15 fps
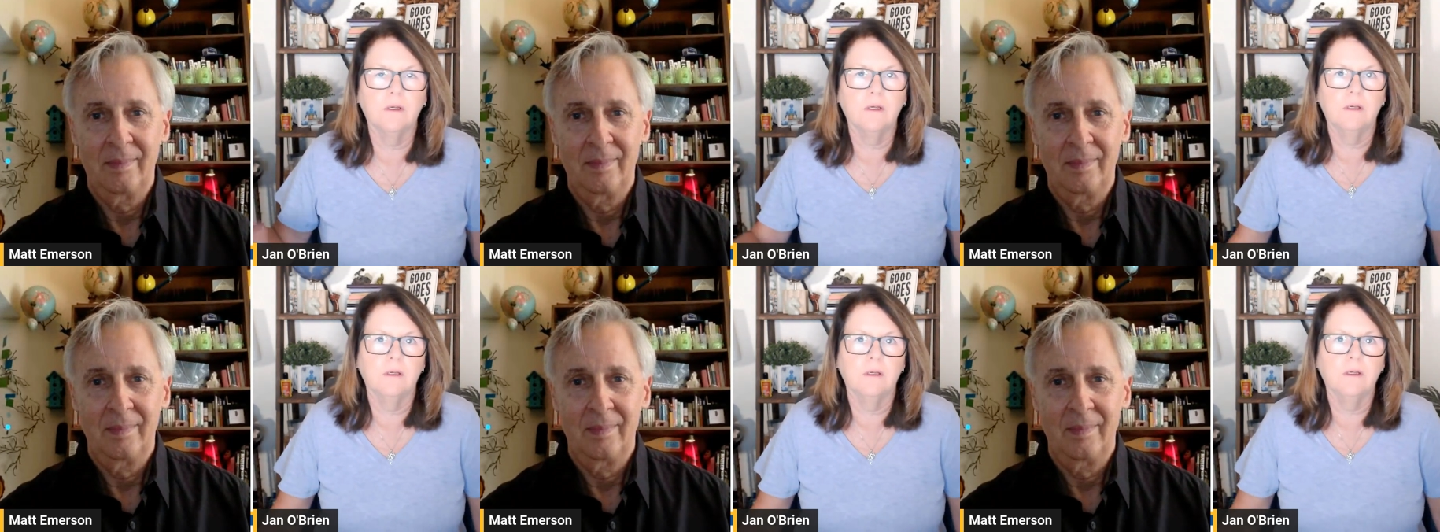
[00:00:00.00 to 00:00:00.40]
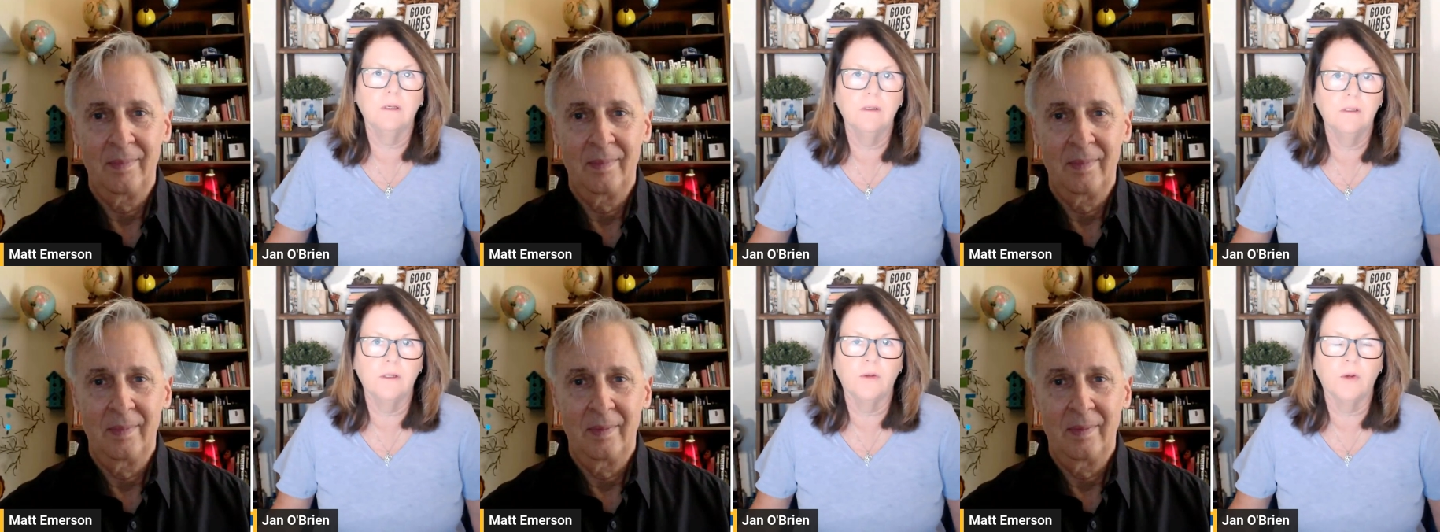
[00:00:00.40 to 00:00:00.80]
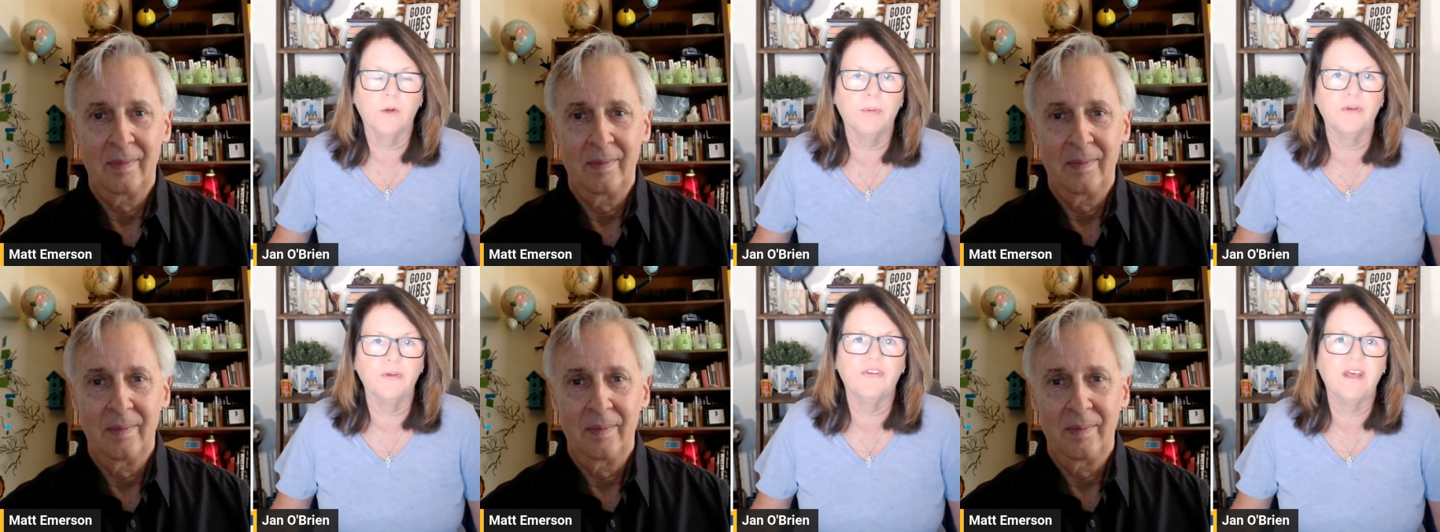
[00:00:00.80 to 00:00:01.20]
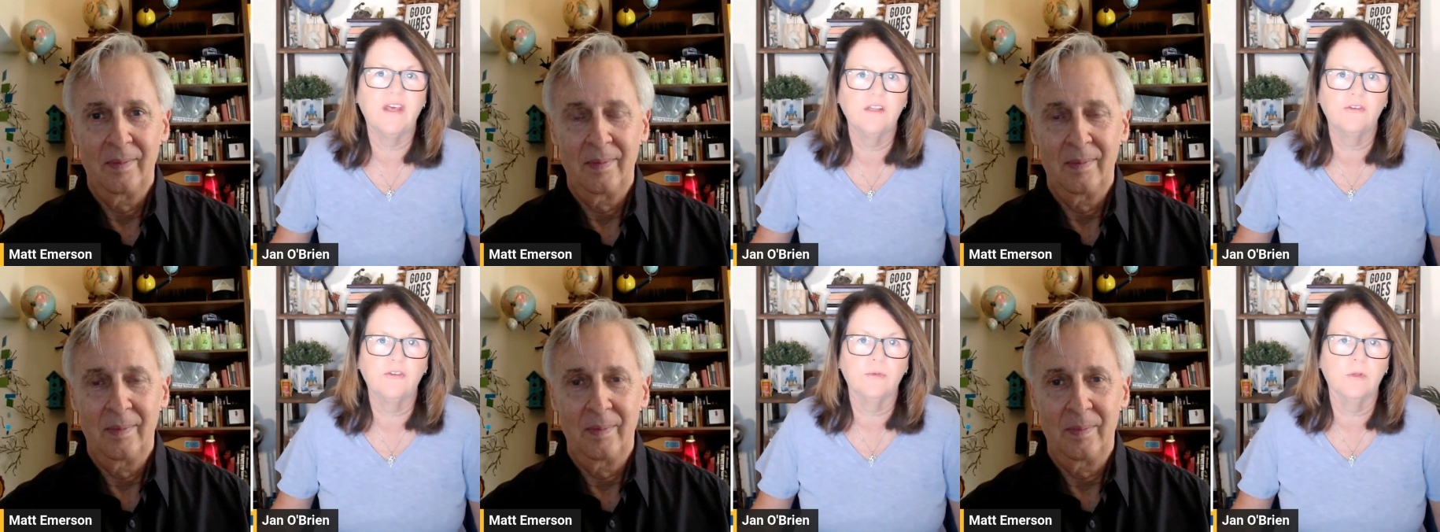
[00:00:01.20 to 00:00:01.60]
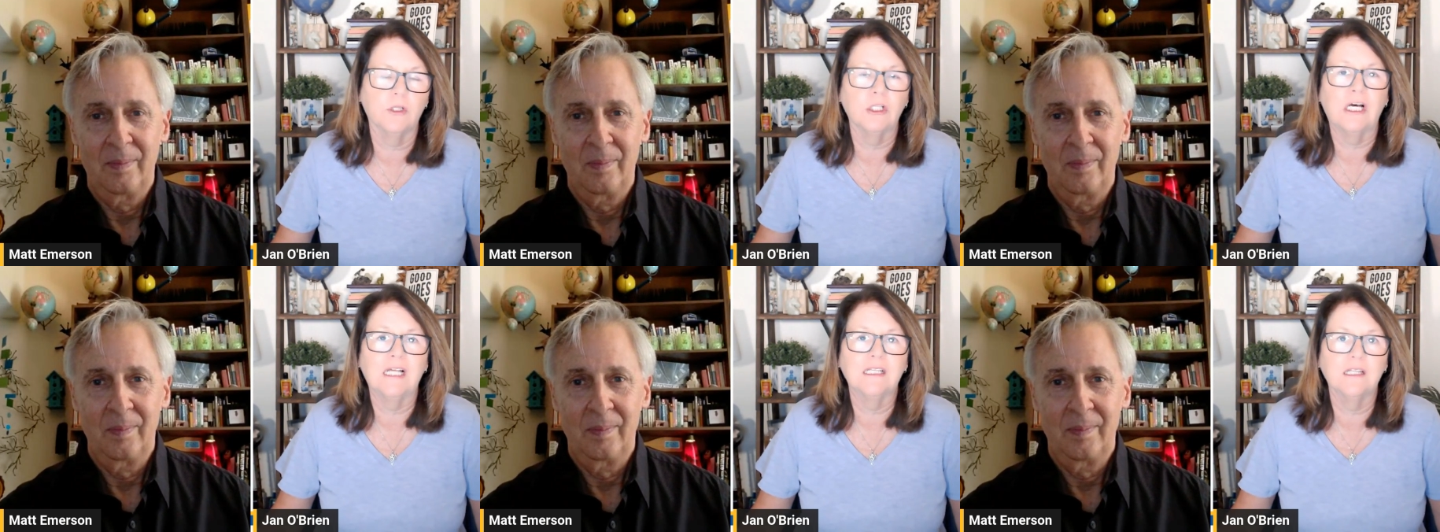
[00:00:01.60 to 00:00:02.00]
Speaker 1: a you know, a percentage a lot